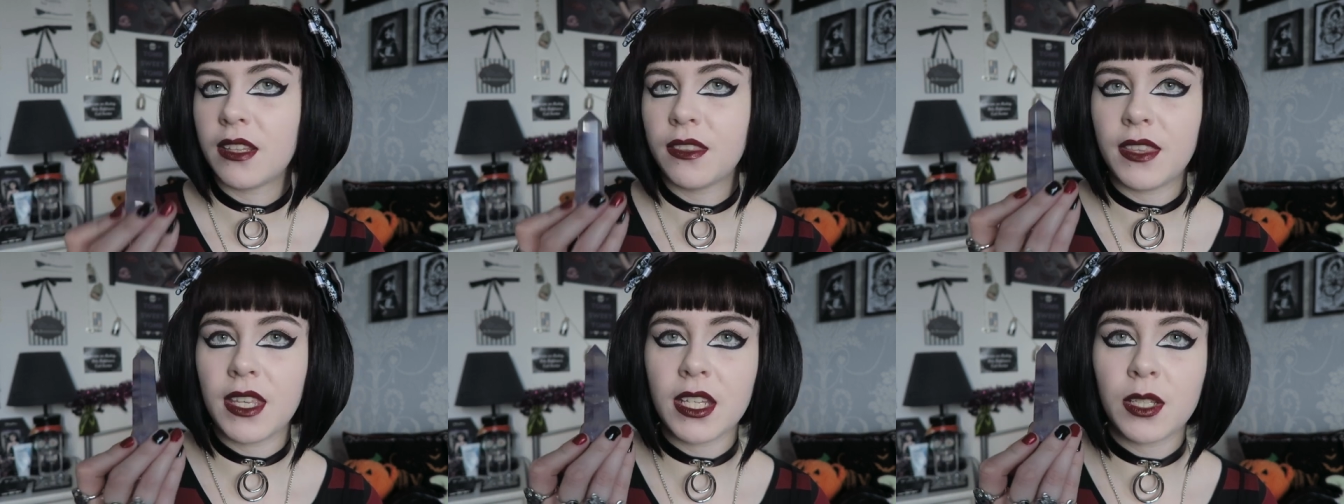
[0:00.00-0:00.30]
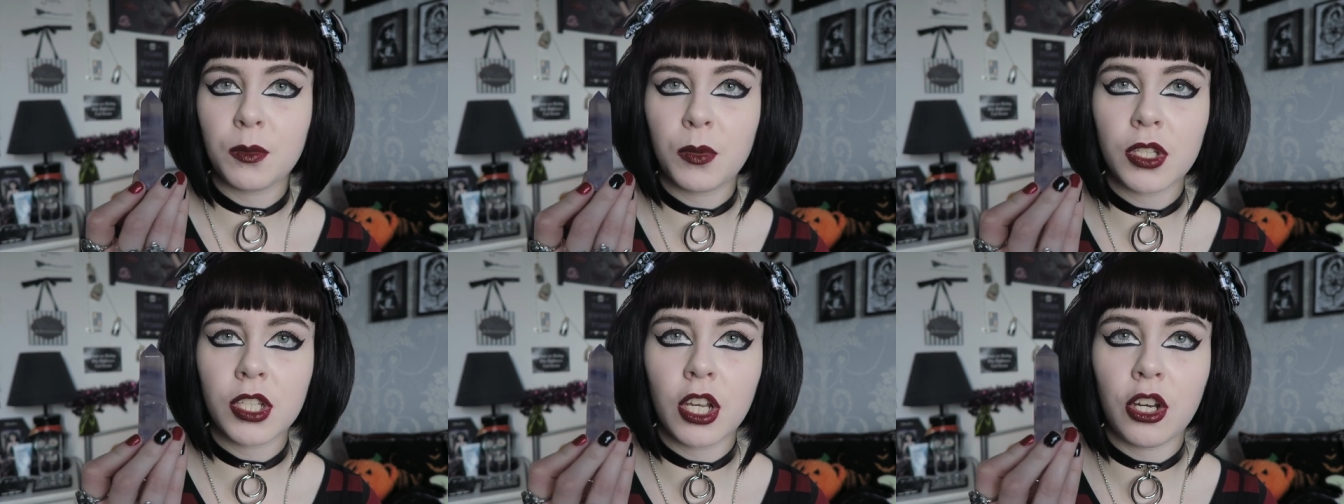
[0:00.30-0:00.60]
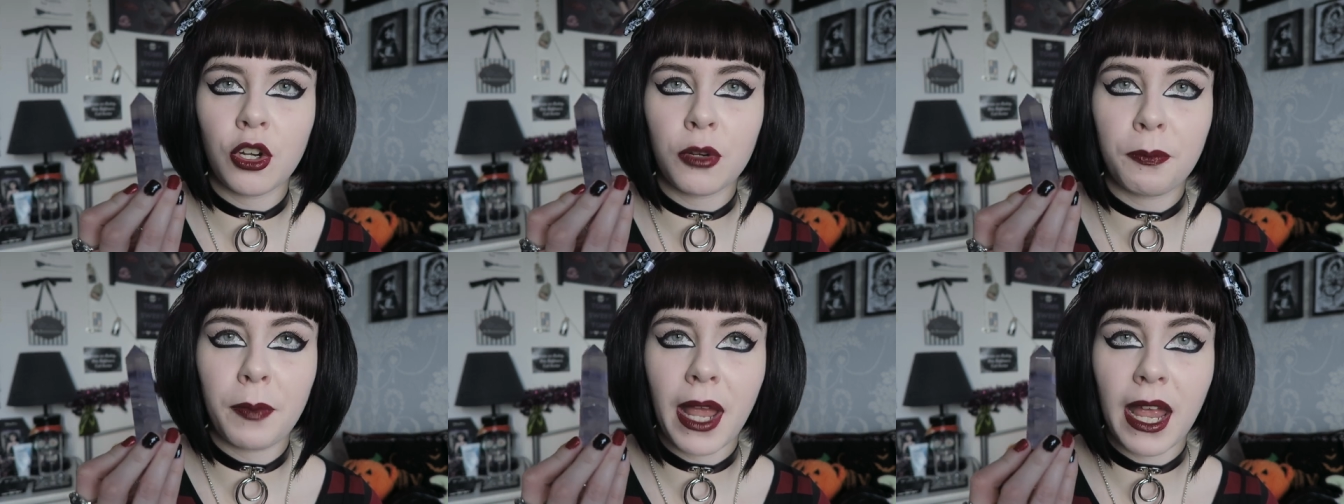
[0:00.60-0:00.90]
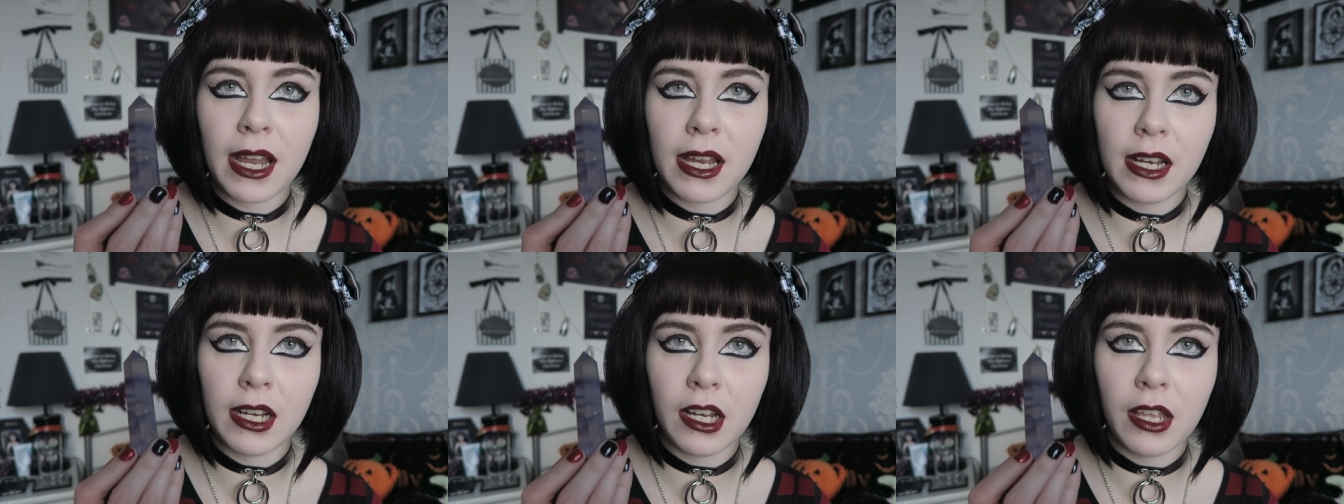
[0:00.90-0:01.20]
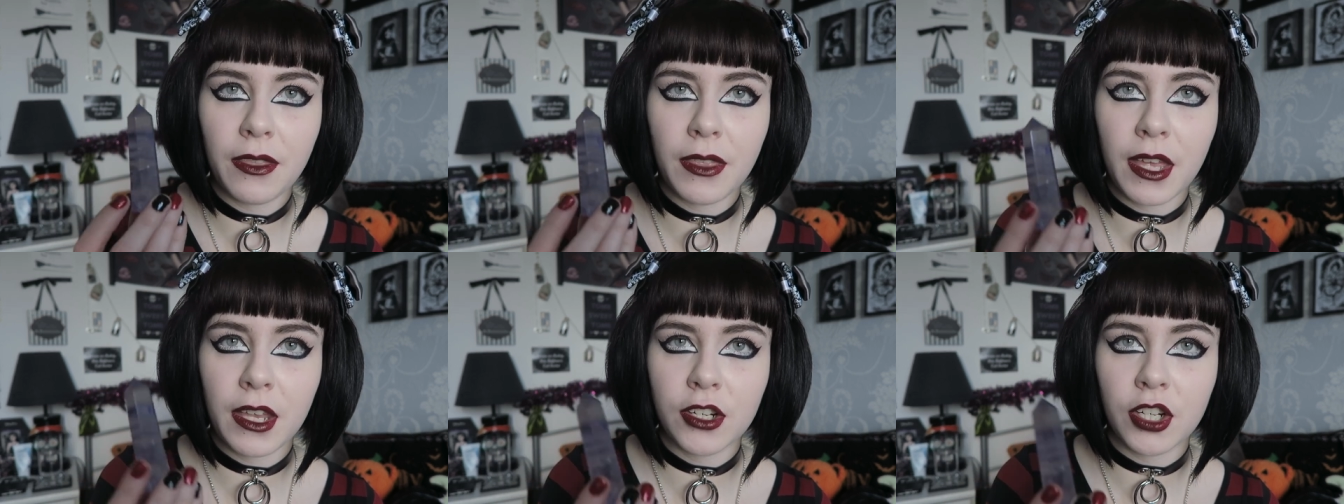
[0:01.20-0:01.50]
This was a lot
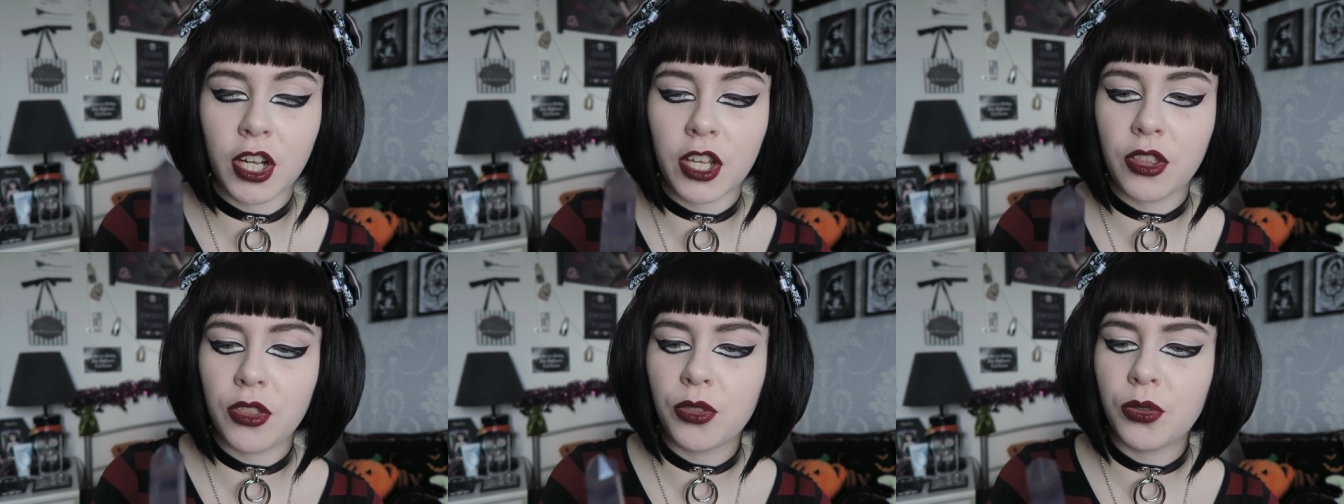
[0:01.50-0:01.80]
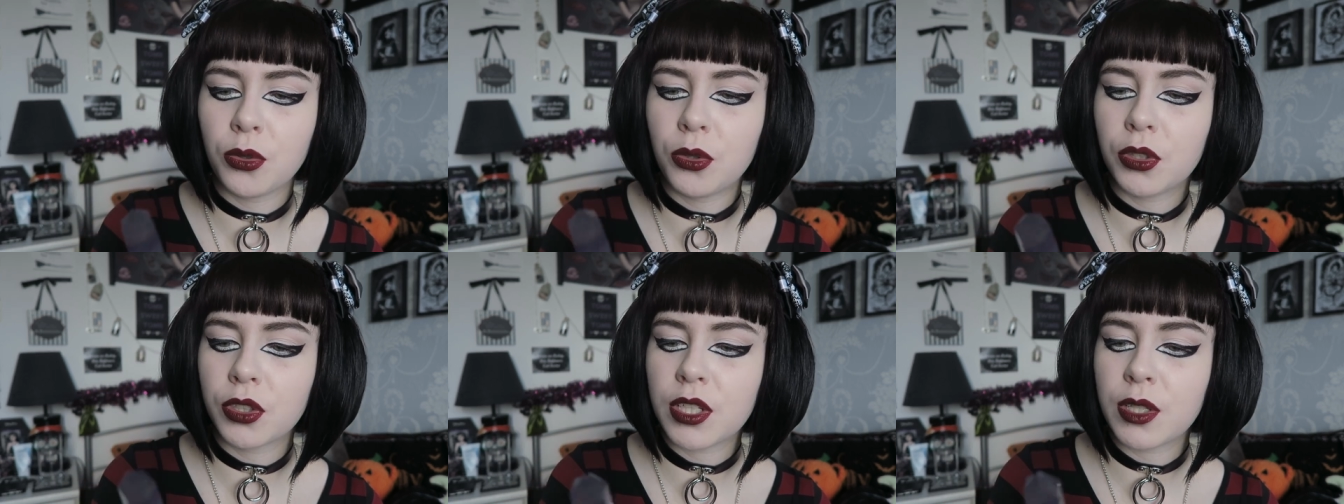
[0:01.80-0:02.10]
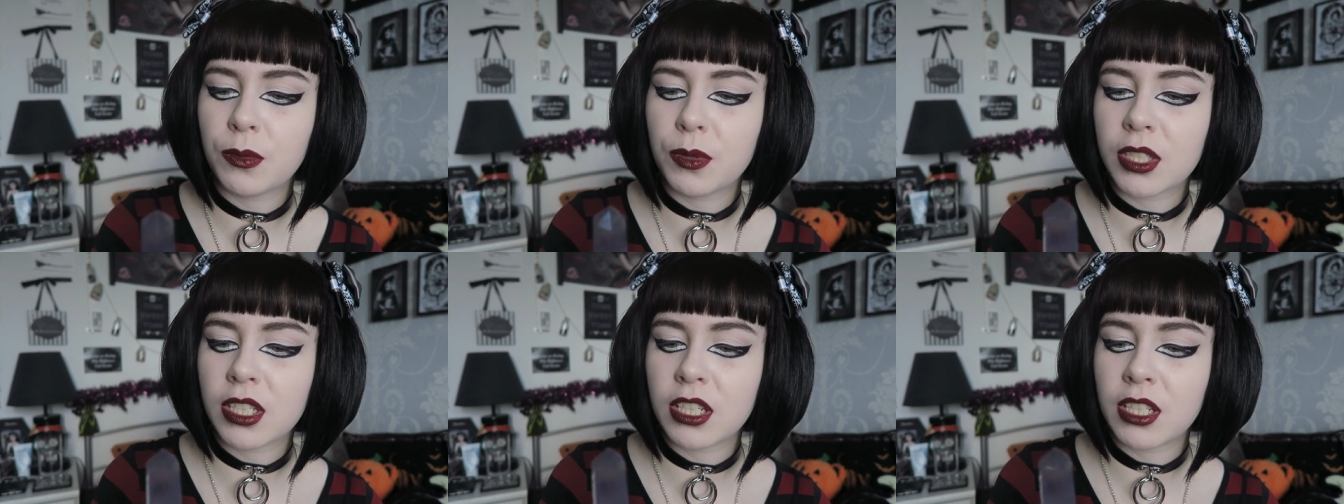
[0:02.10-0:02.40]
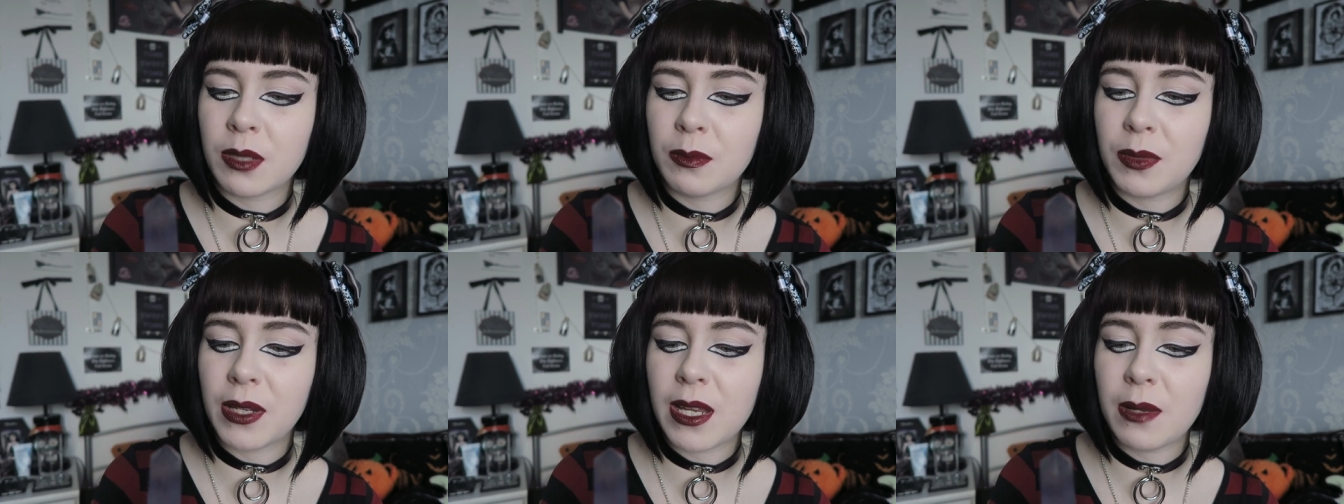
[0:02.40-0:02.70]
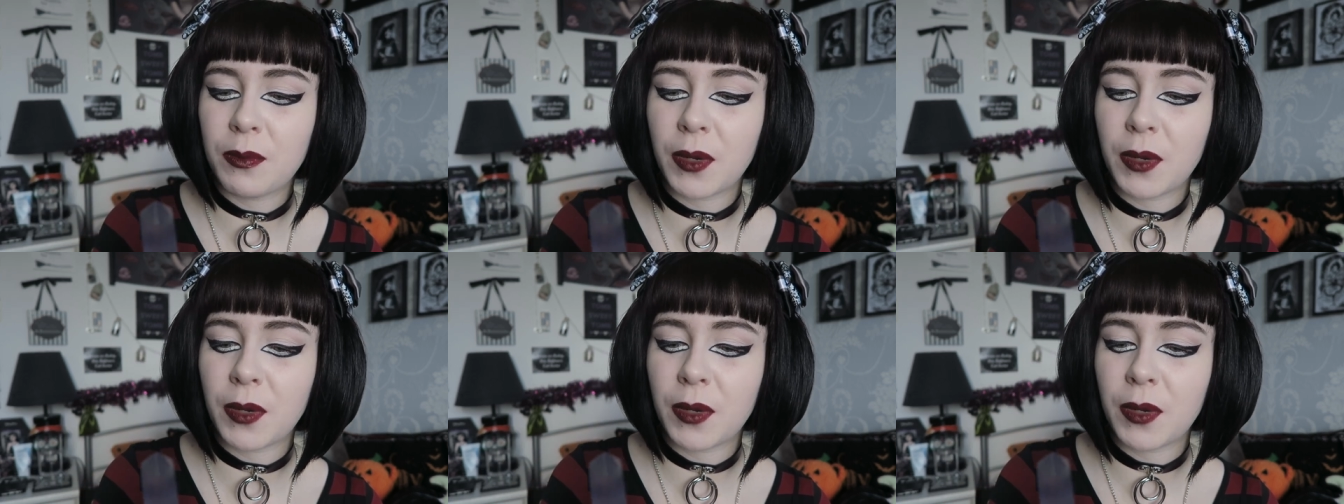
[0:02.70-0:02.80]
paler than I thought it was going to be,